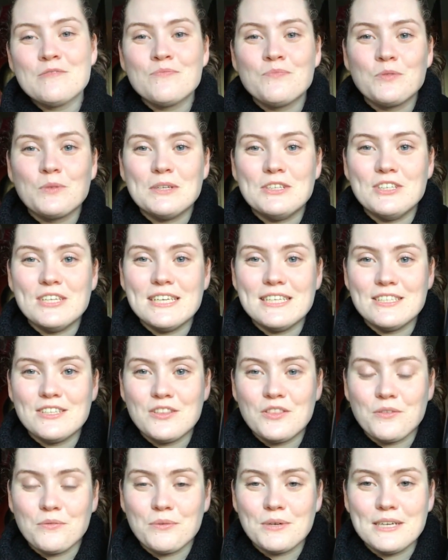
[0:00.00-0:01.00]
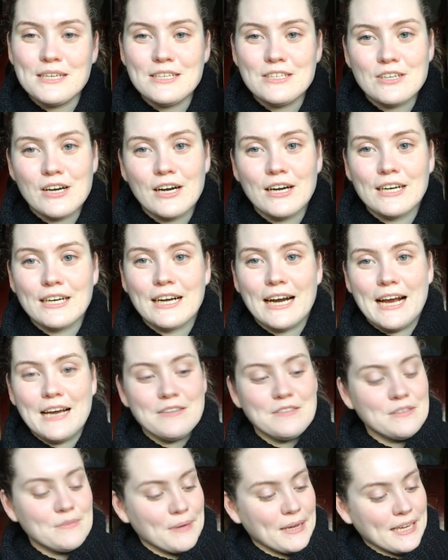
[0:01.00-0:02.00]
which is Three Dark
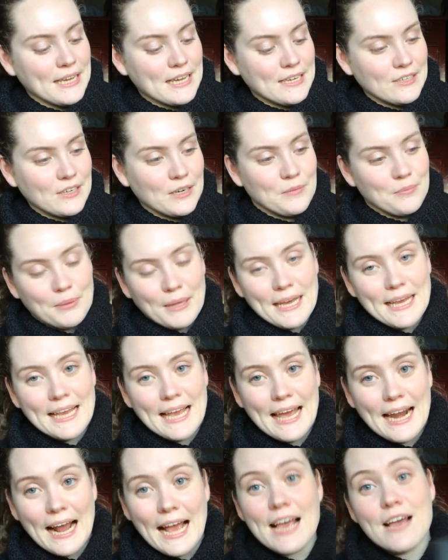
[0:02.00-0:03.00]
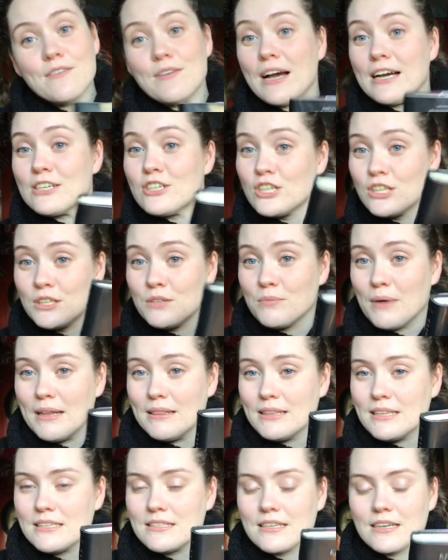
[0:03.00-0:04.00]
Crowns by Kendra Blake, and I have actually
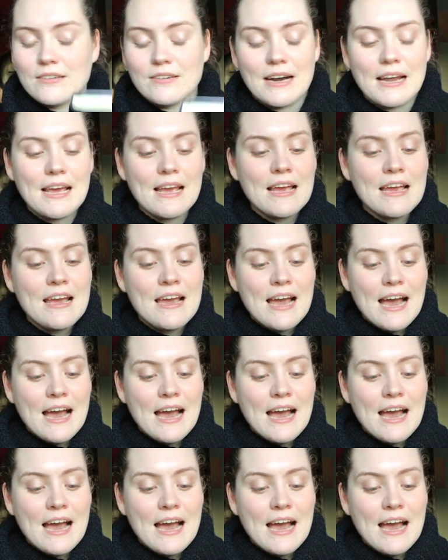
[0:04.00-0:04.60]
read this already.